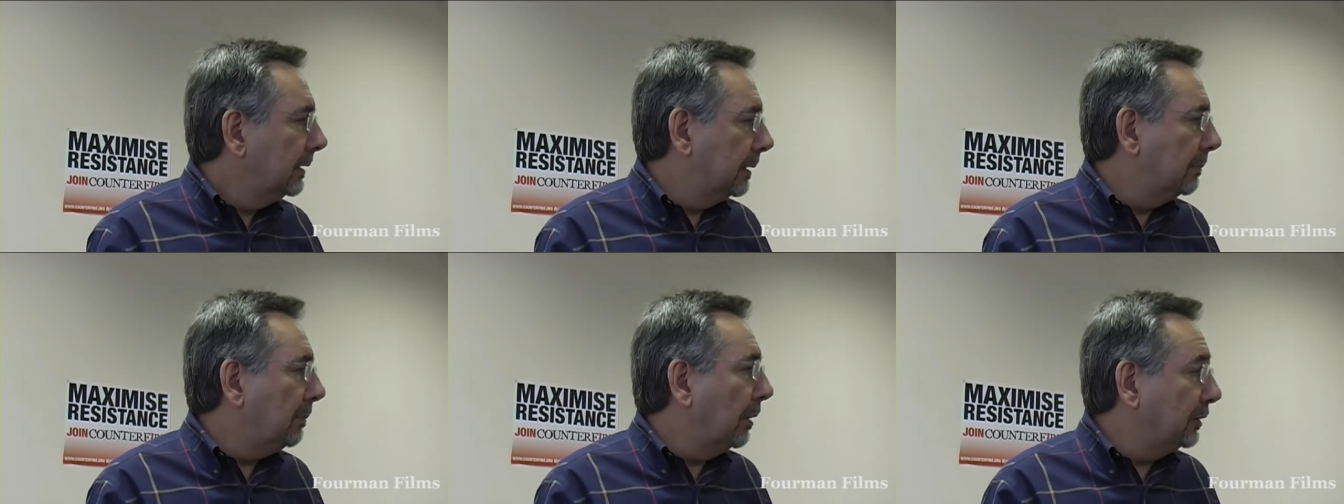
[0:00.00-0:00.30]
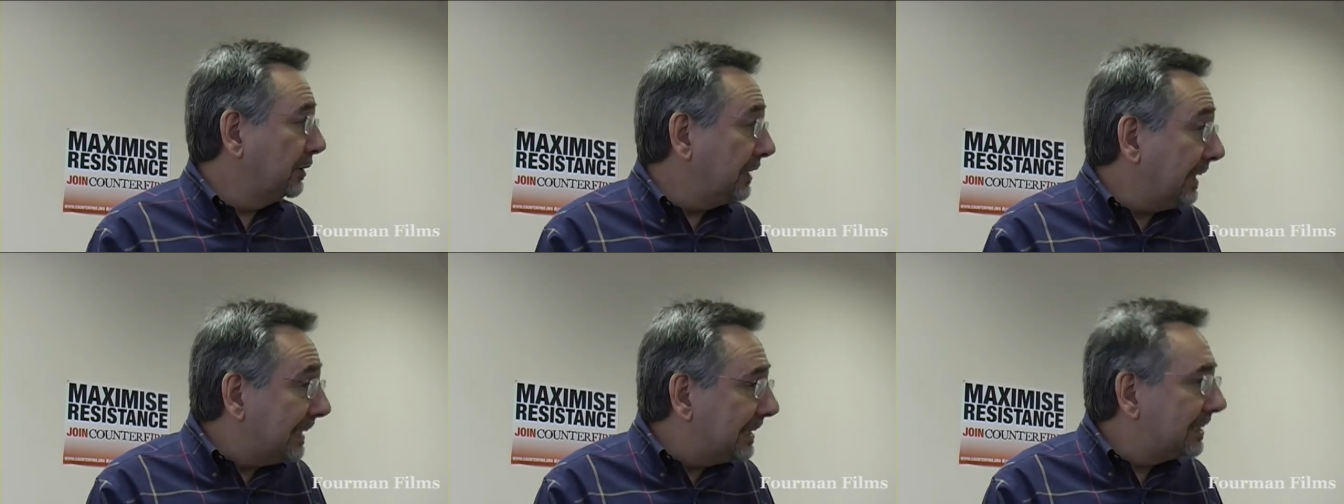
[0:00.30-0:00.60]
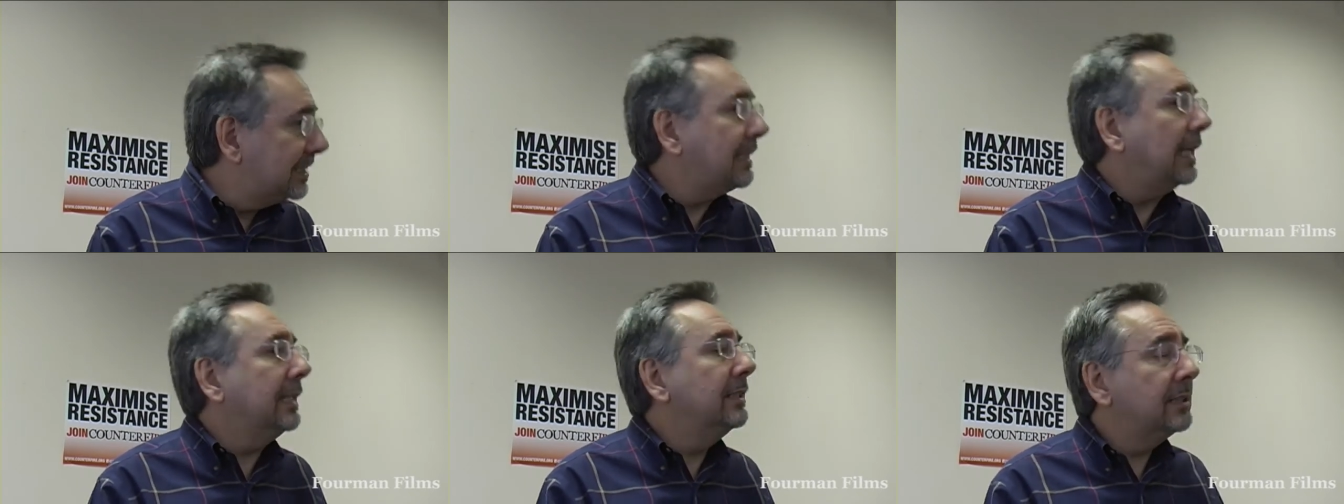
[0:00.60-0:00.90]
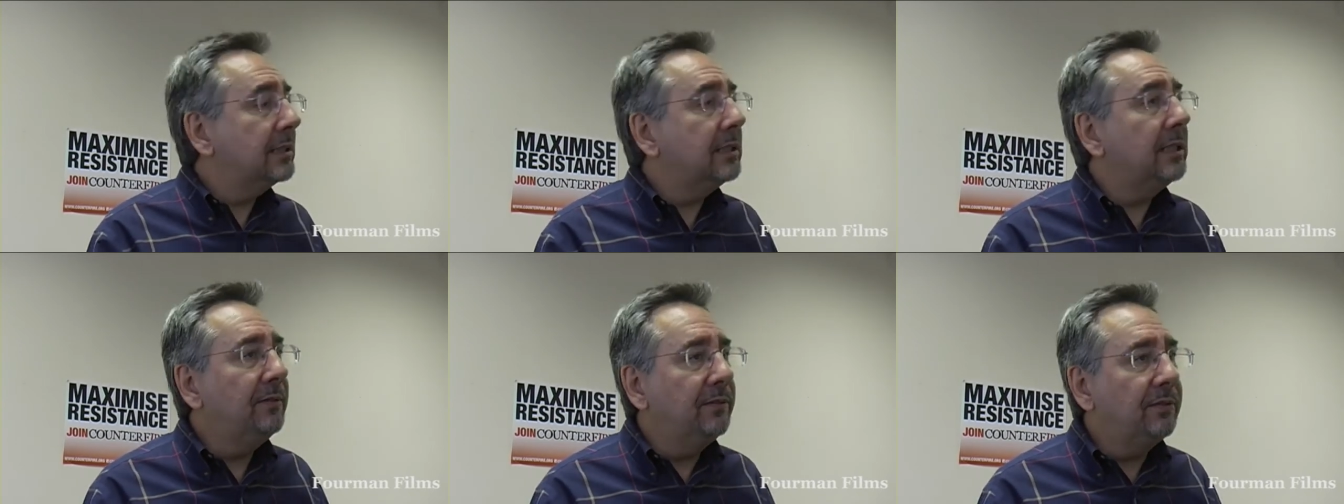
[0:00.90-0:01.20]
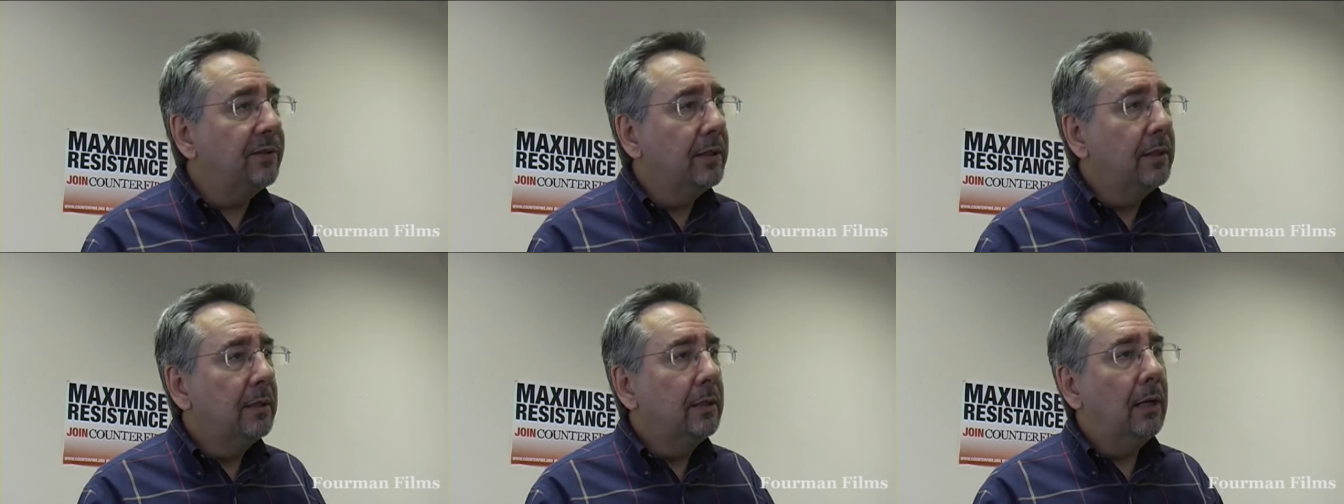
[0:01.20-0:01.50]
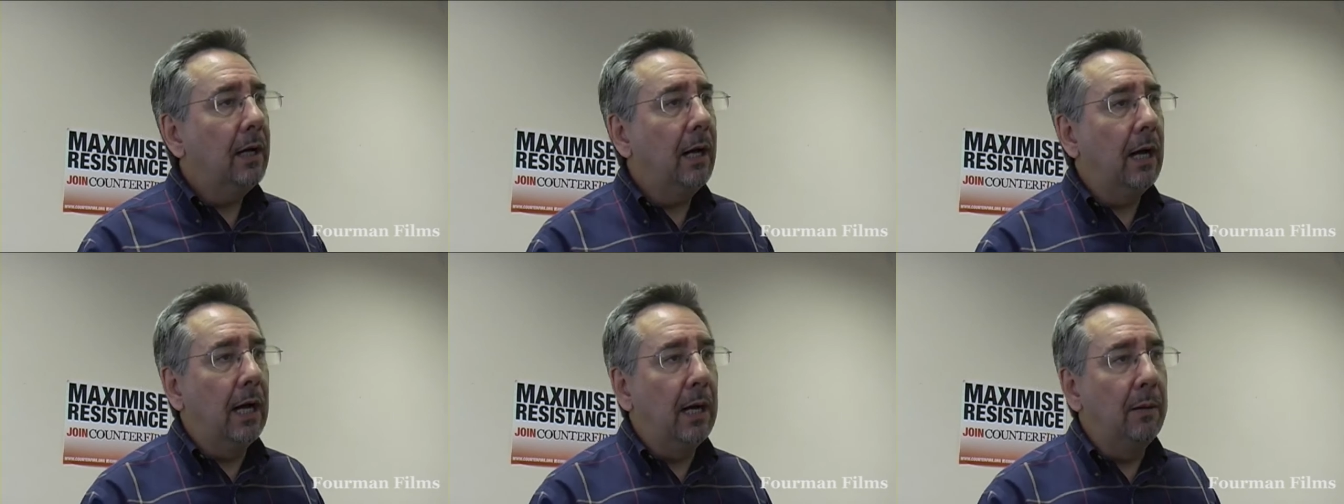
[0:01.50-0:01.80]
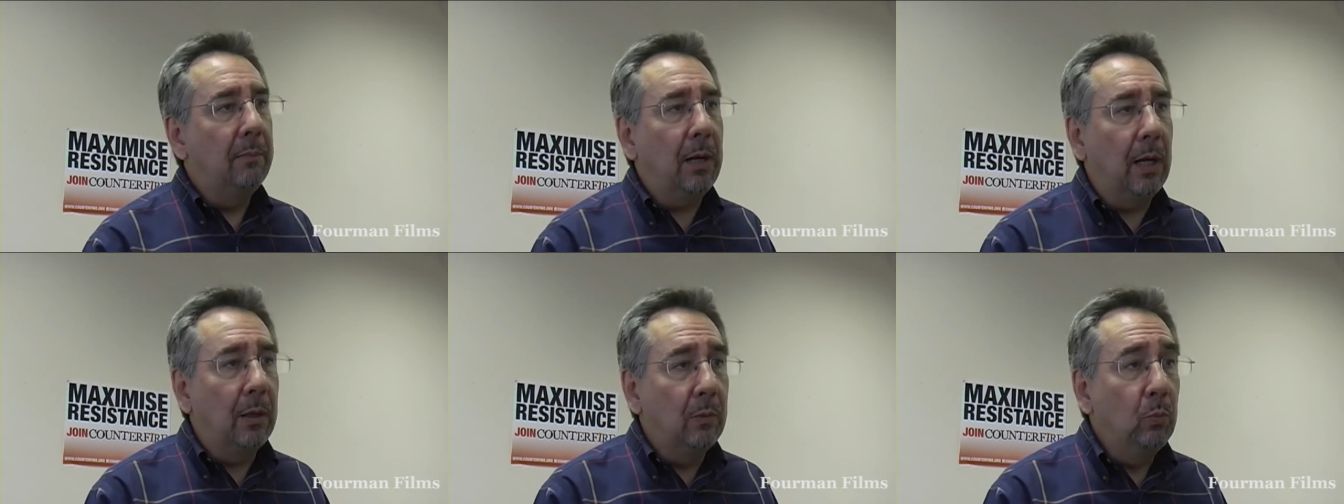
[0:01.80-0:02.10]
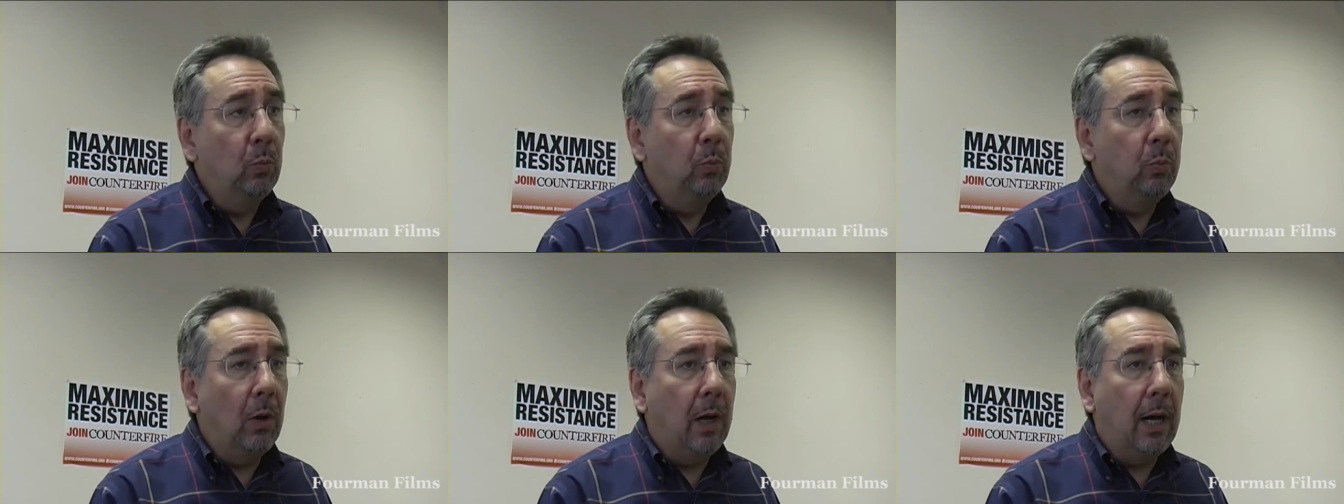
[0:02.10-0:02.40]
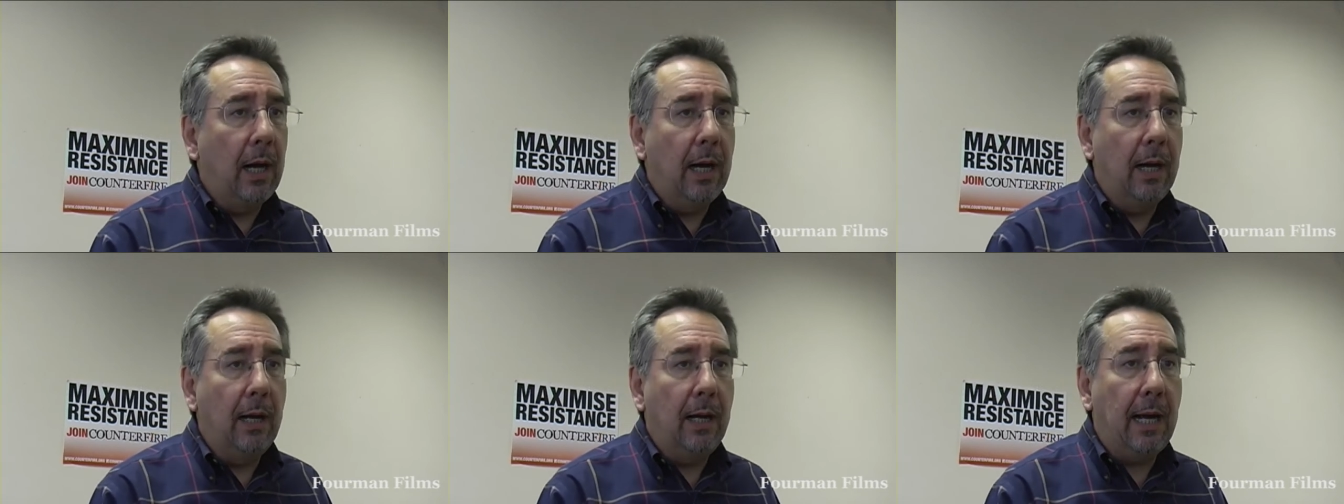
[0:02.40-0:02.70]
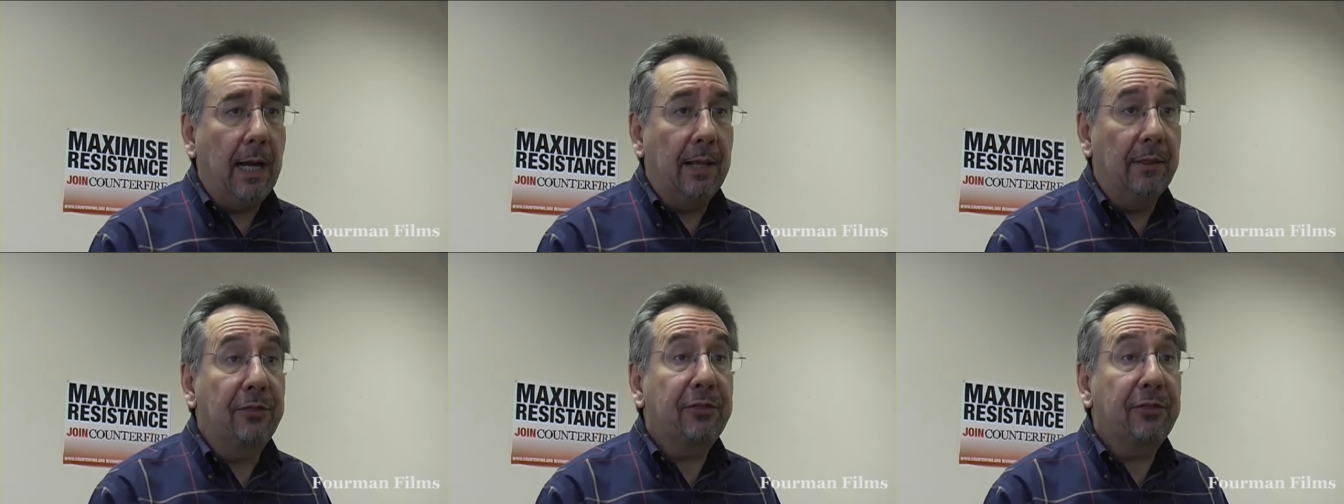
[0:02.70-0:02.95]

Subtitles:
most extensive and